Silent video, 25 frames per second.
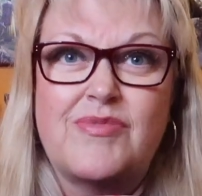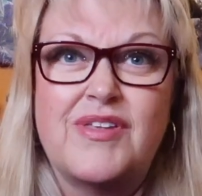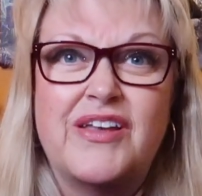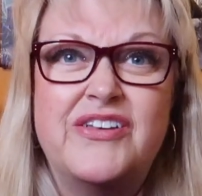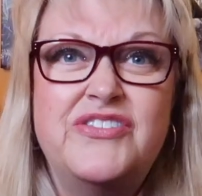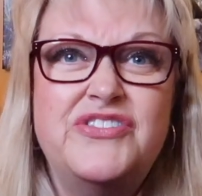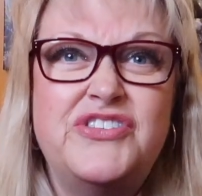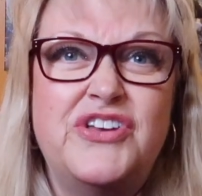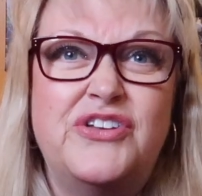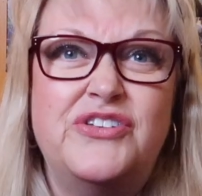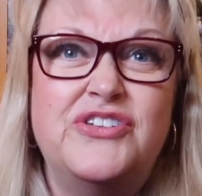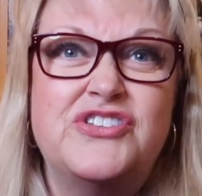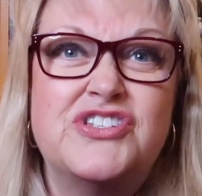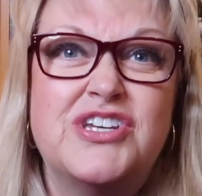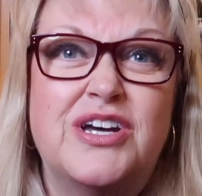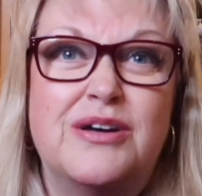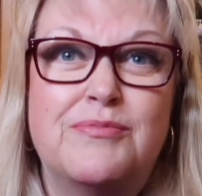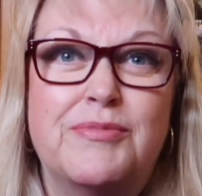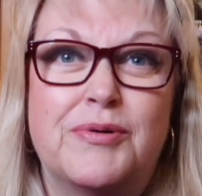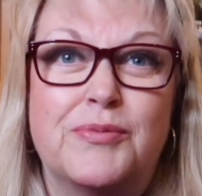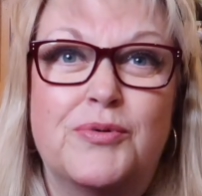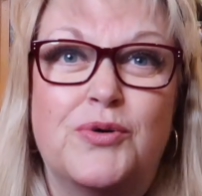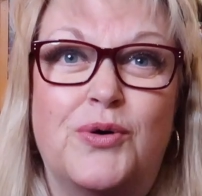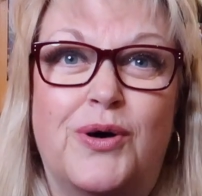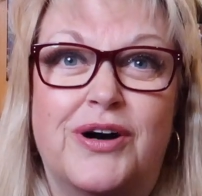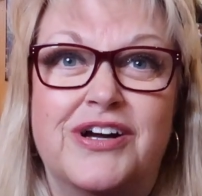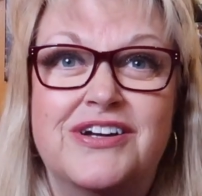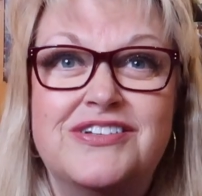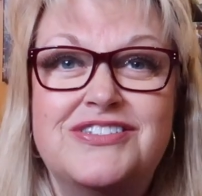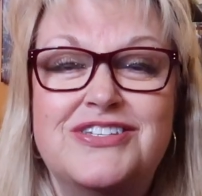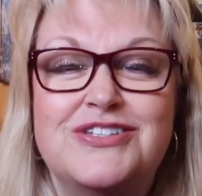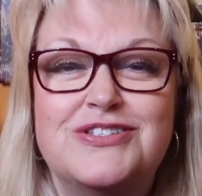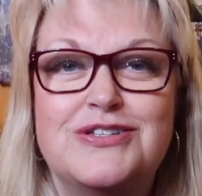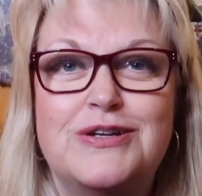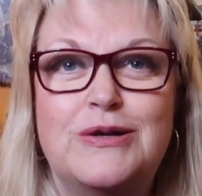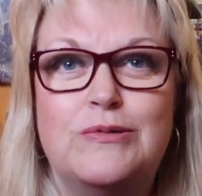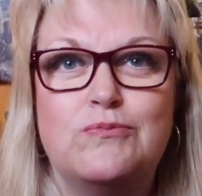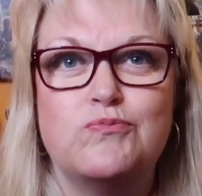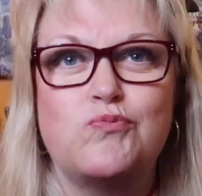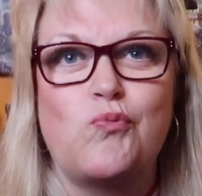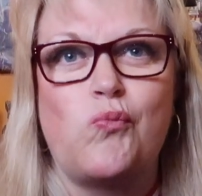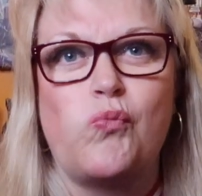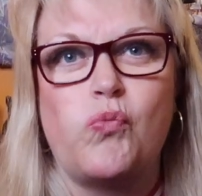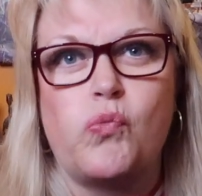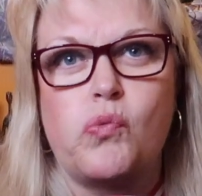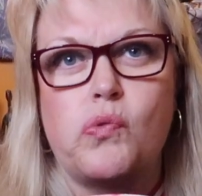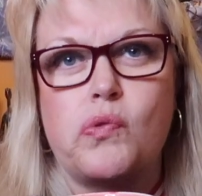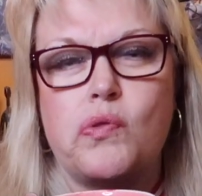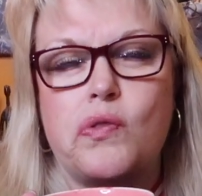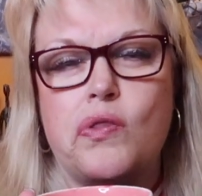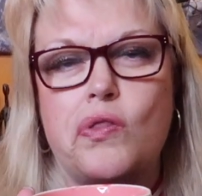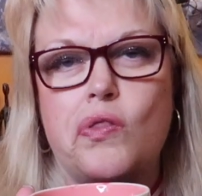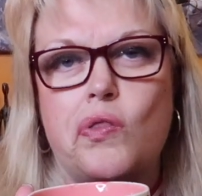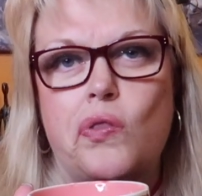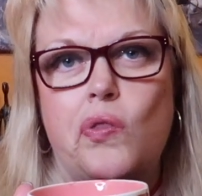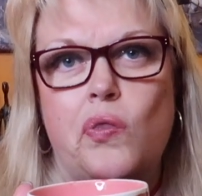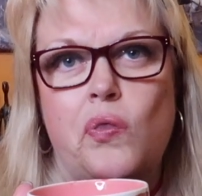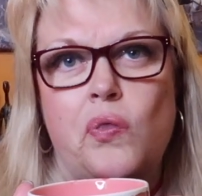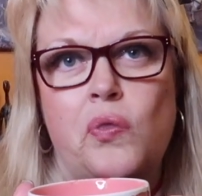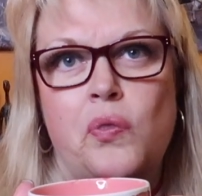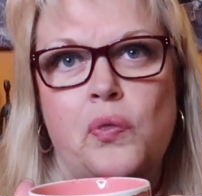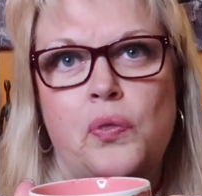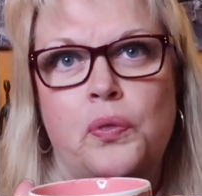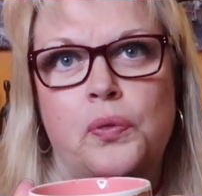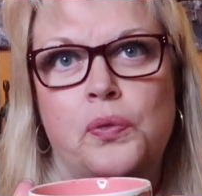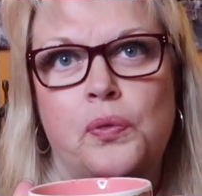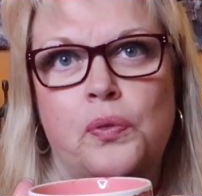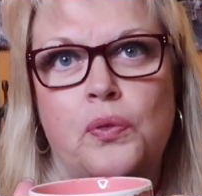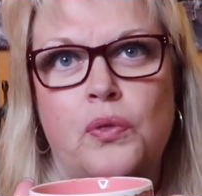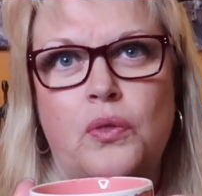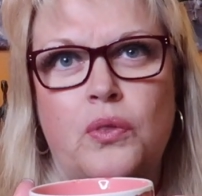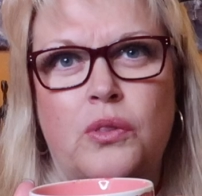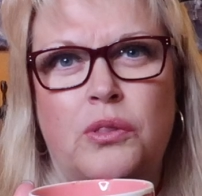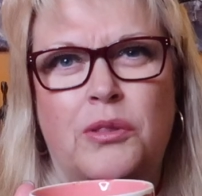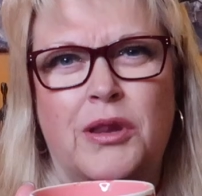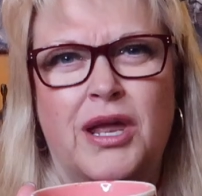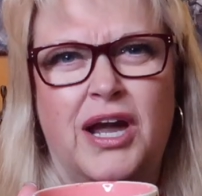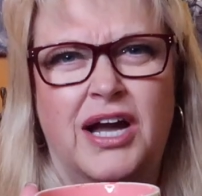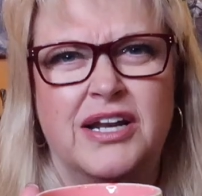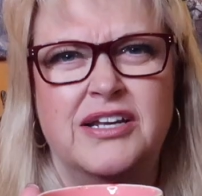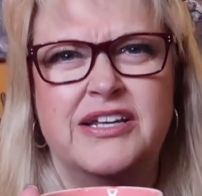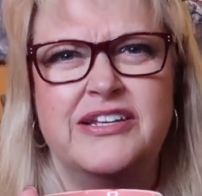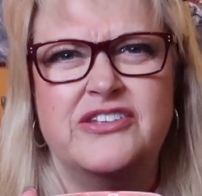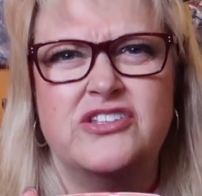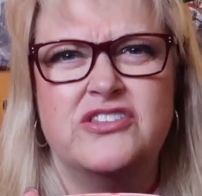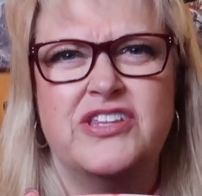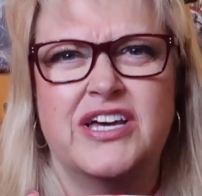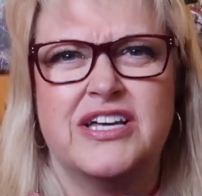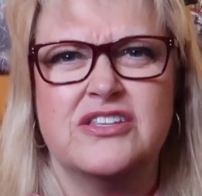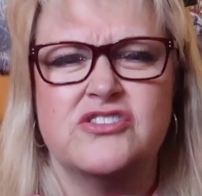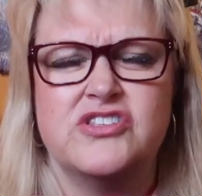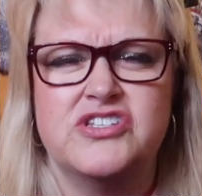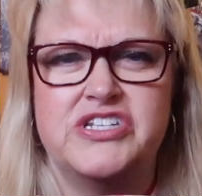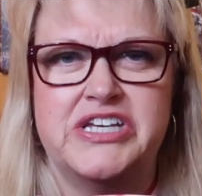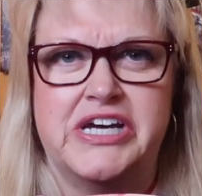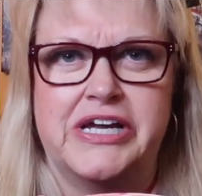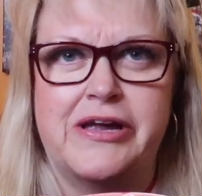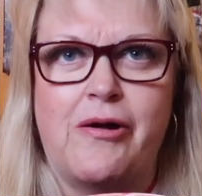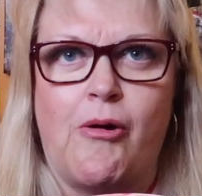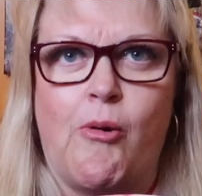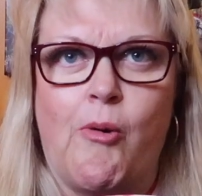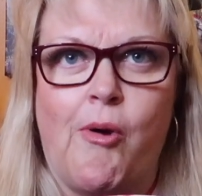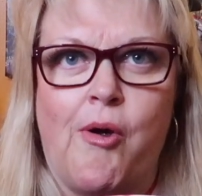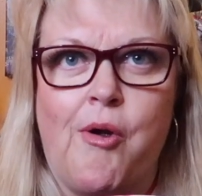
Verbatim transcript: it's the only time I'm quiet, is it? Mm. I needed that today.